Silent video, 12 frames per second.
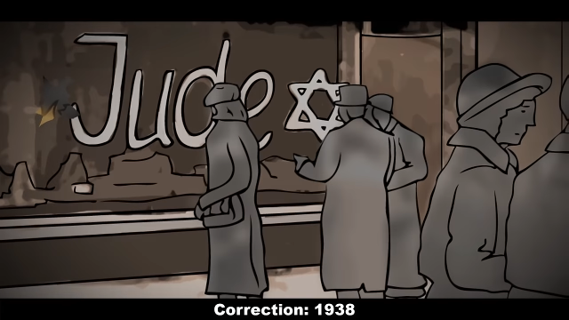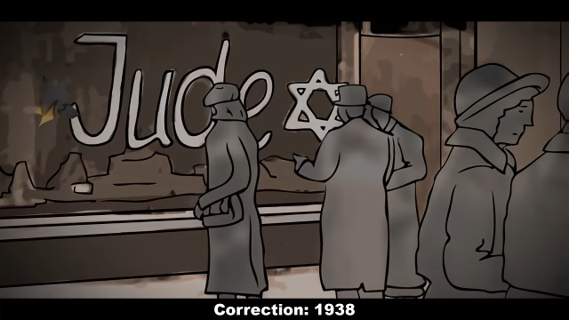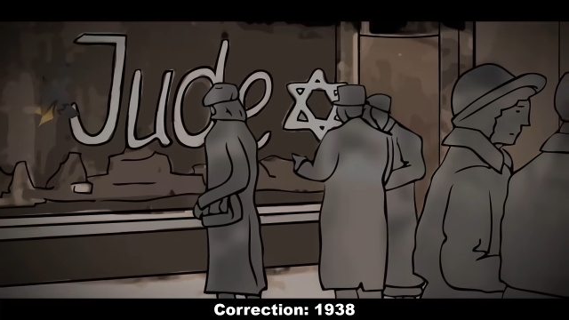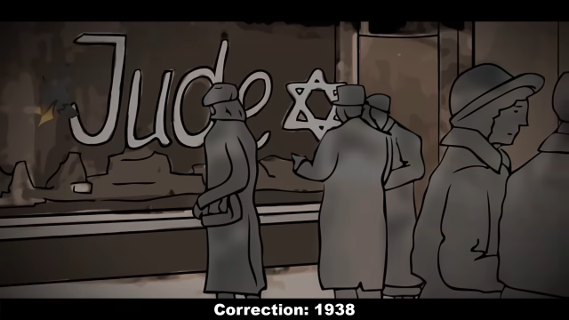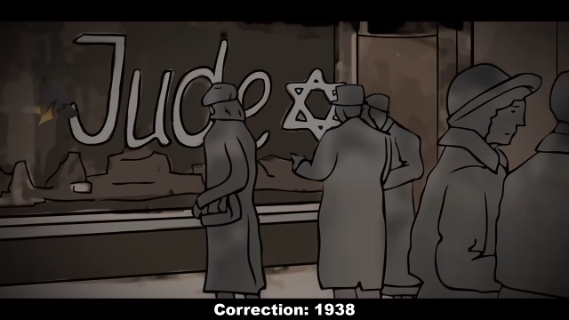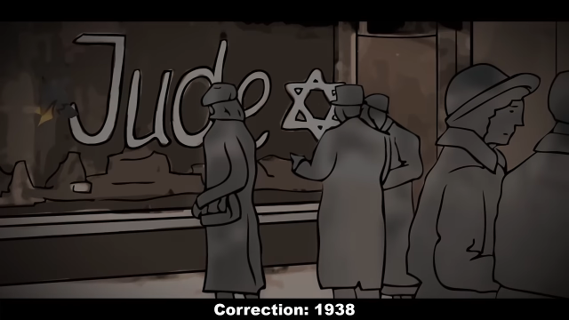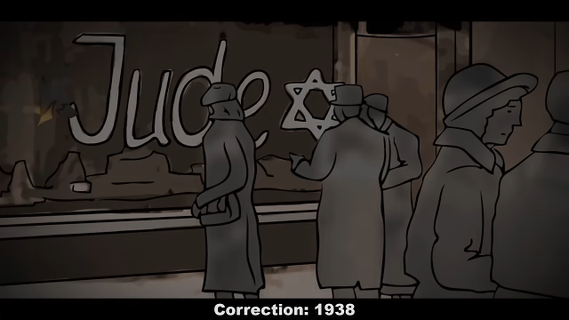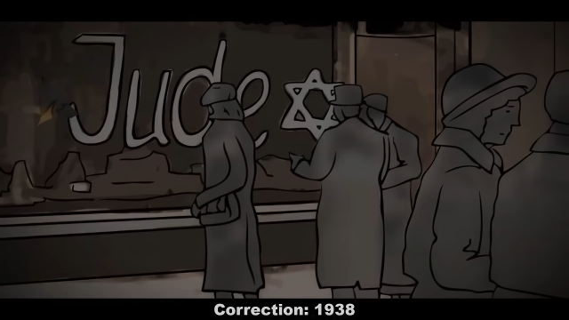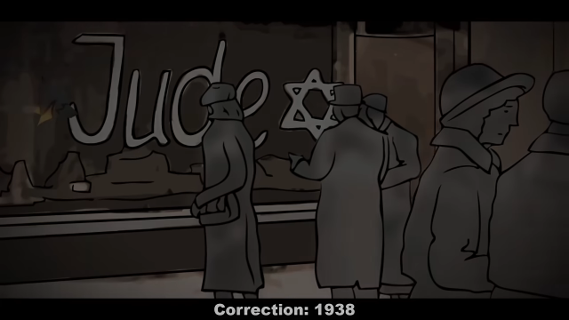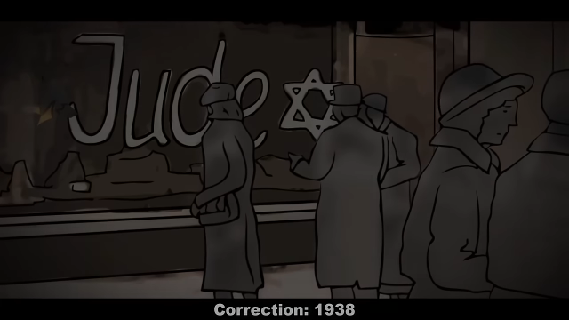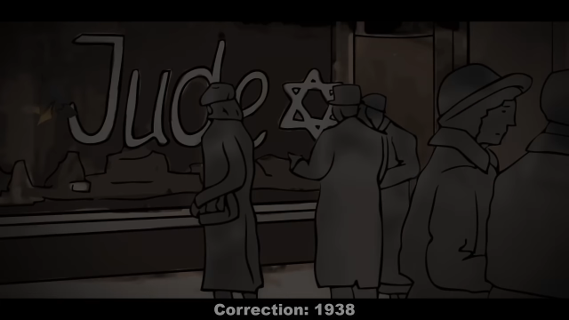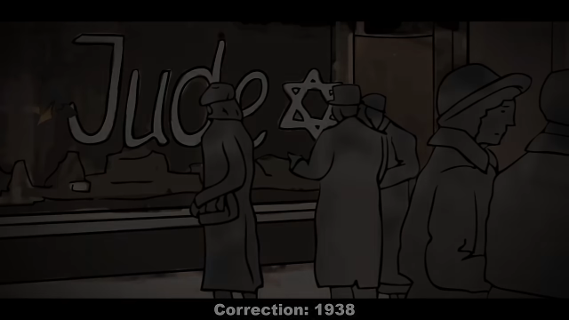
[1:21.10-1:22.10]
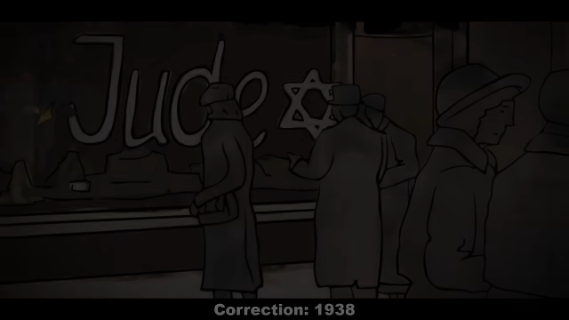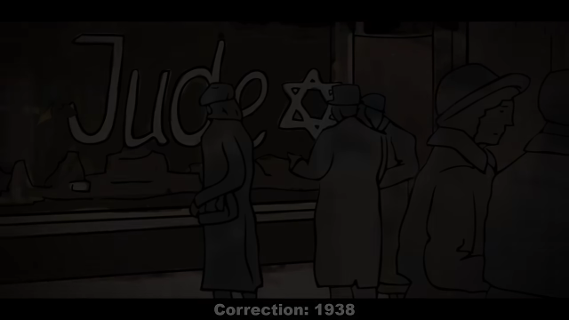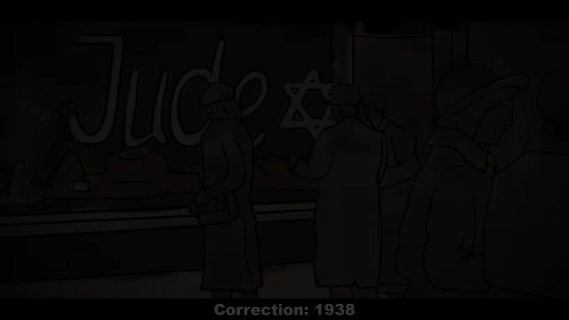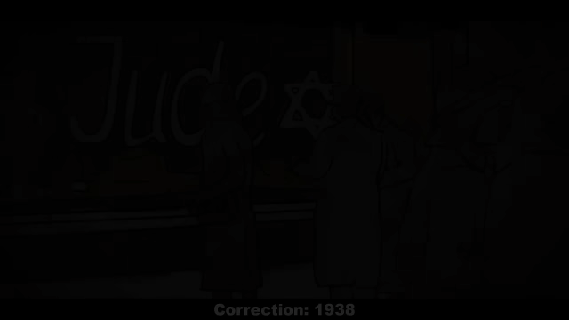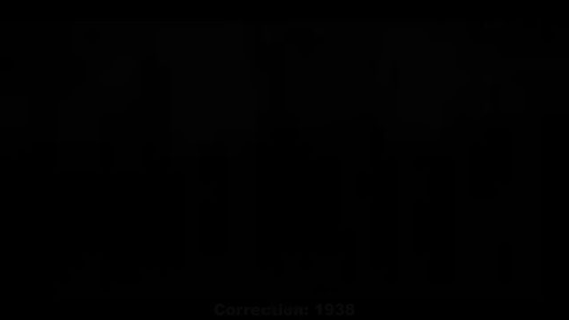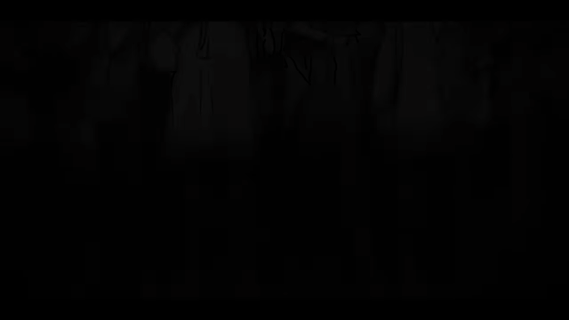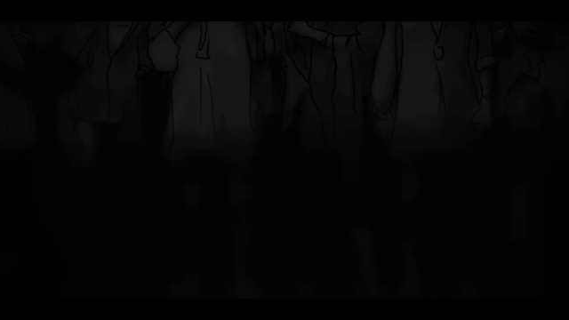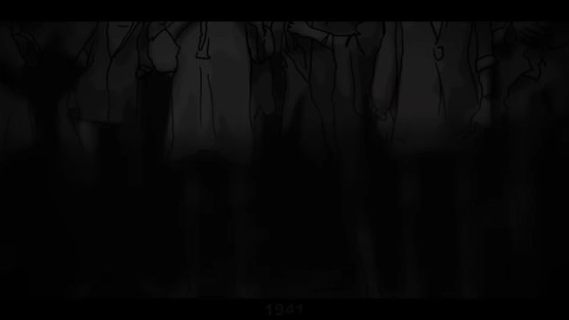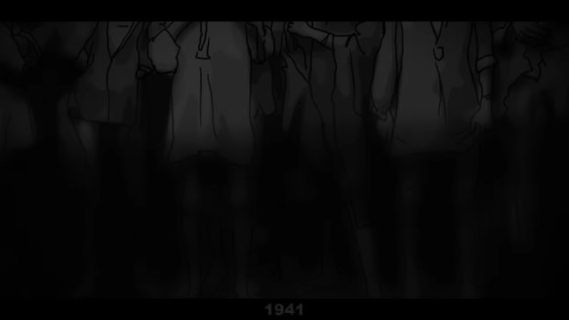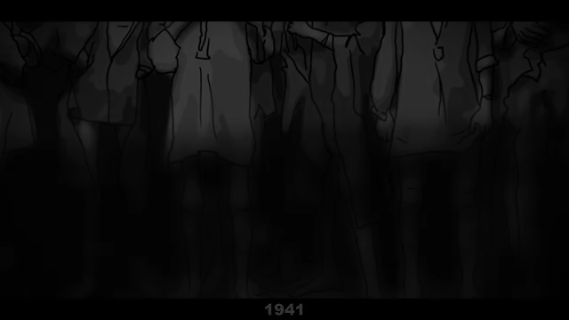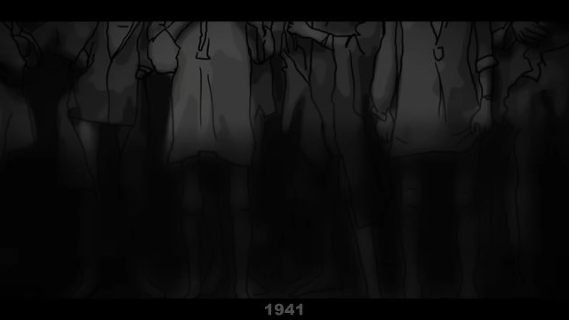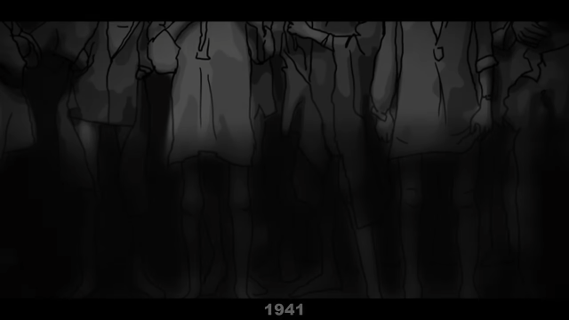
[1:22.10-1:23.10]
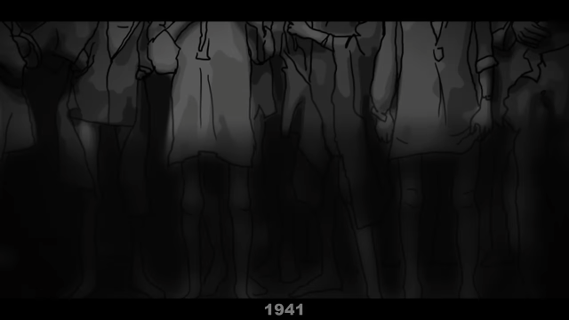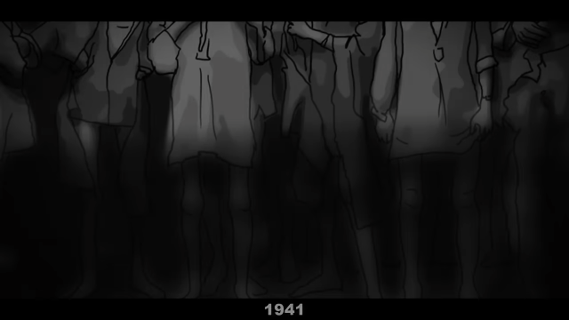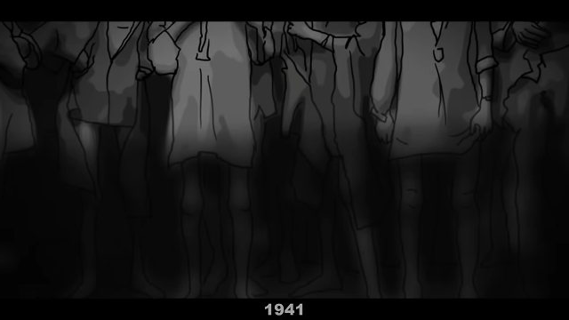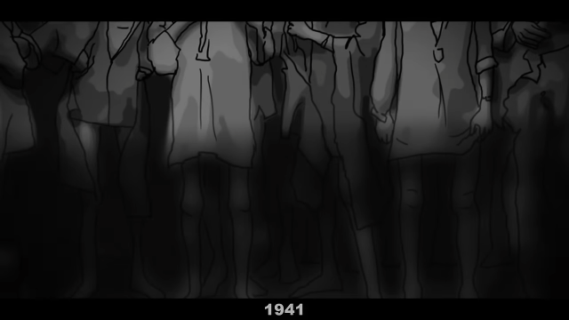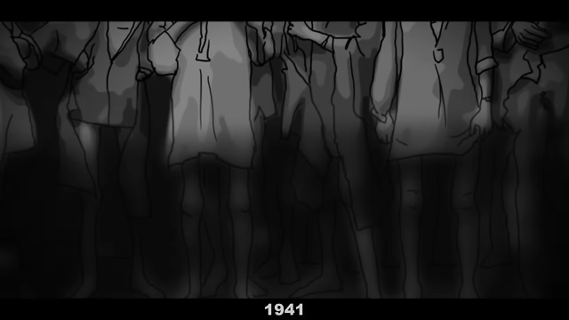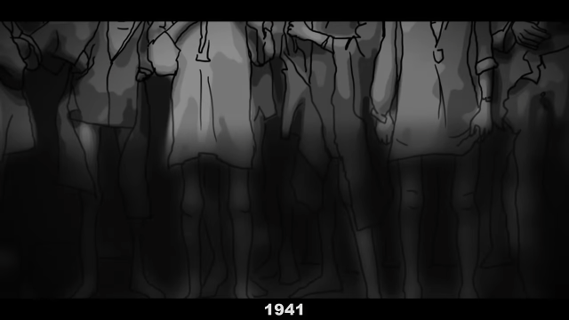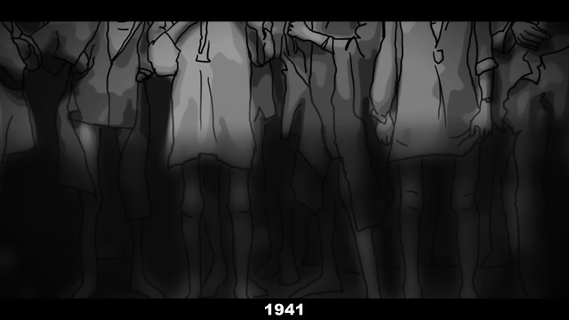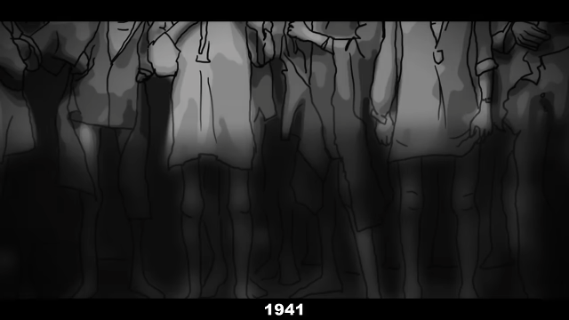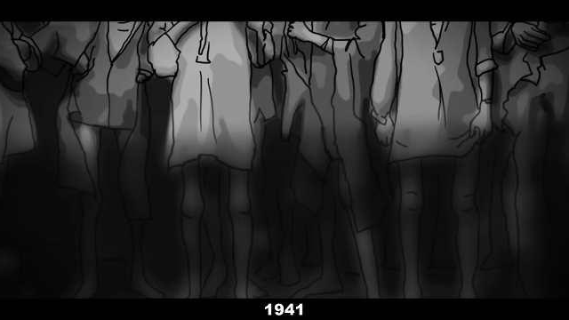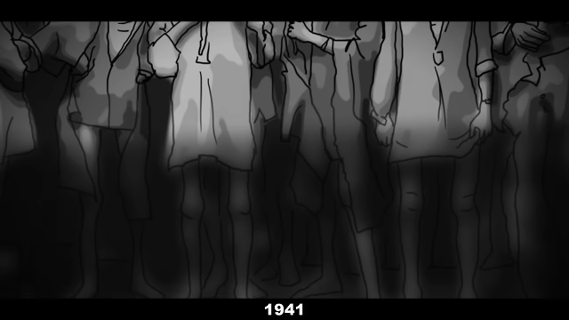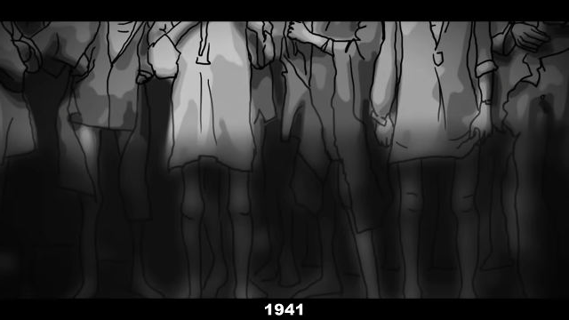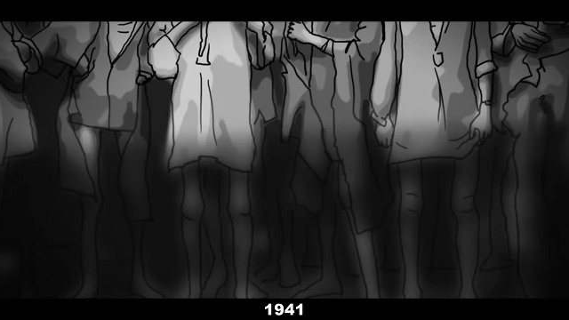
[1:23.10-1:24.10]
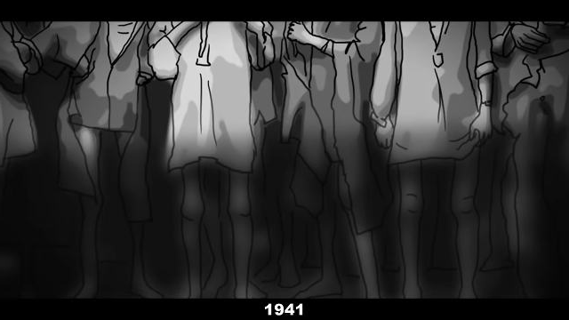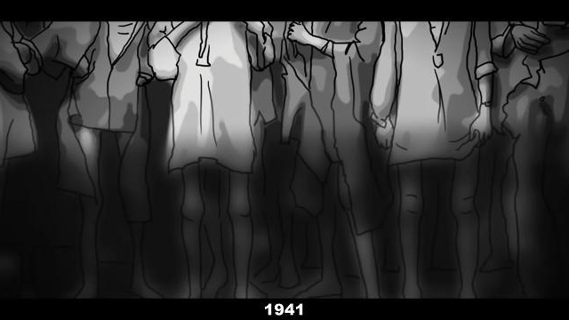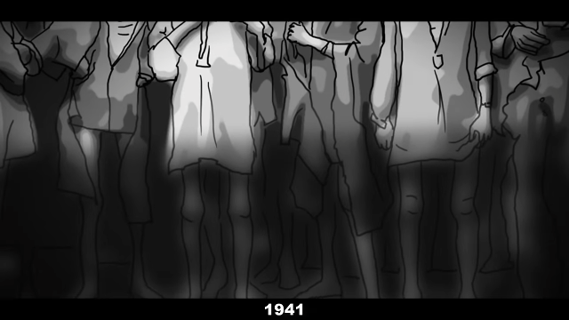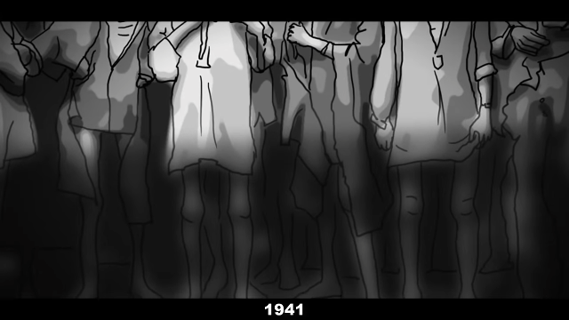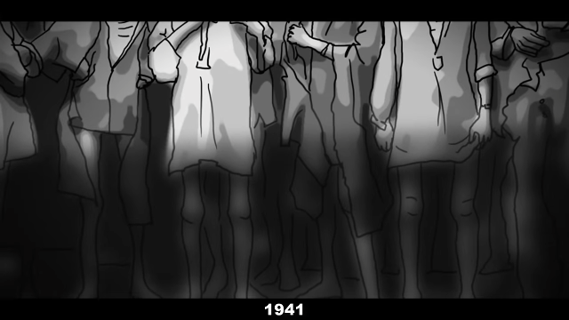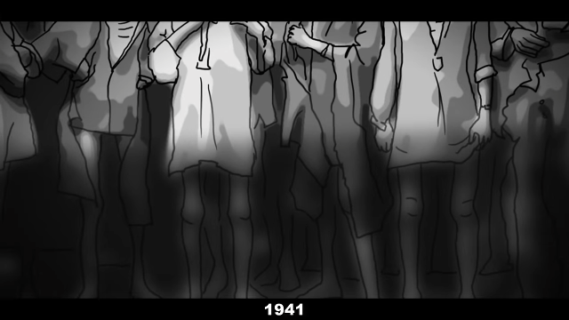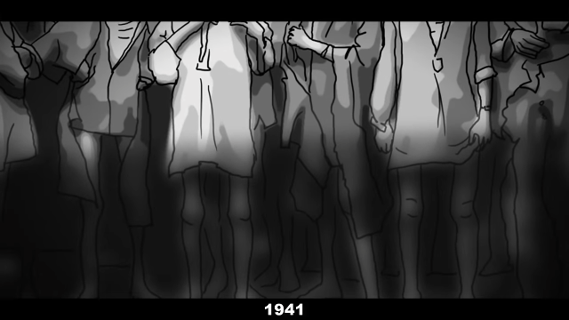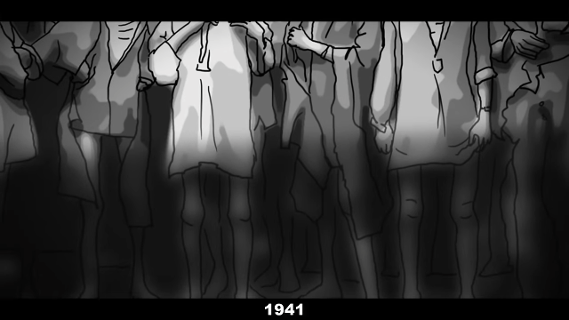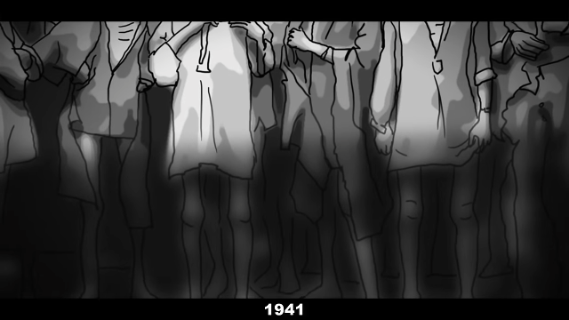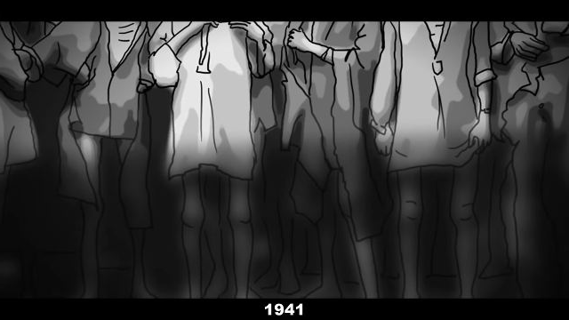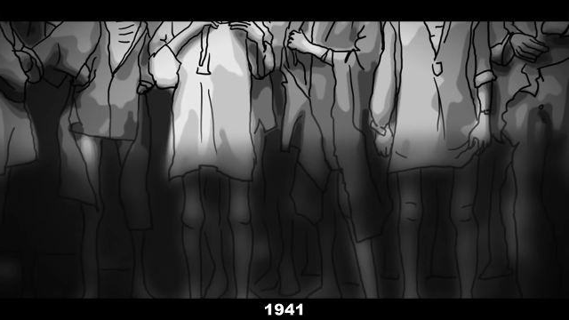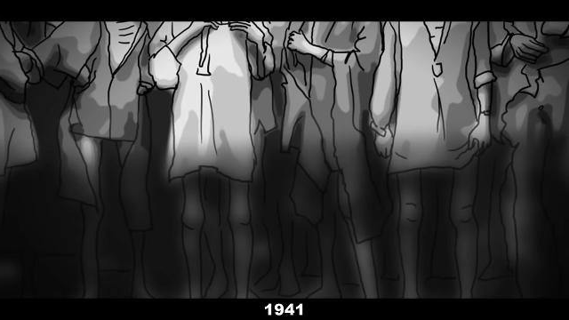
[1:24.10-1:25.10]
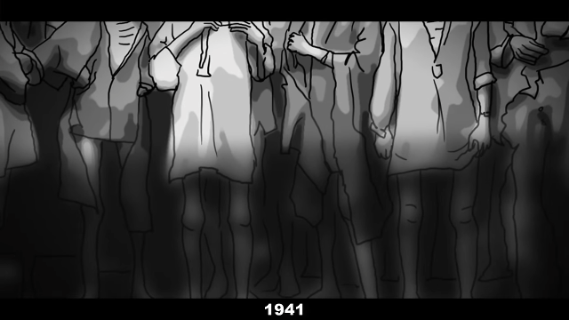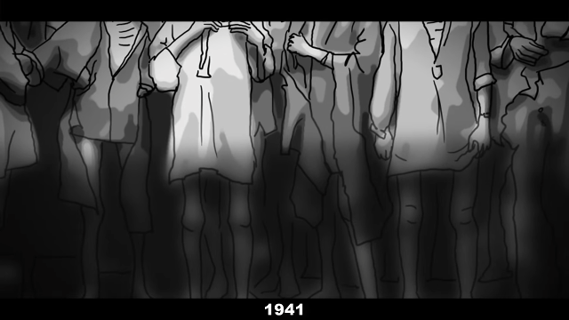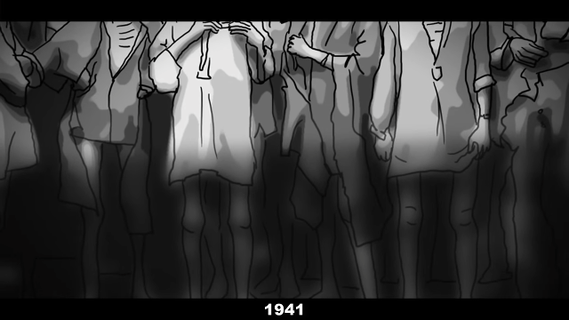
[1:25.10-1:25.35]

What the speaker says: Nobody's mouth can be seen.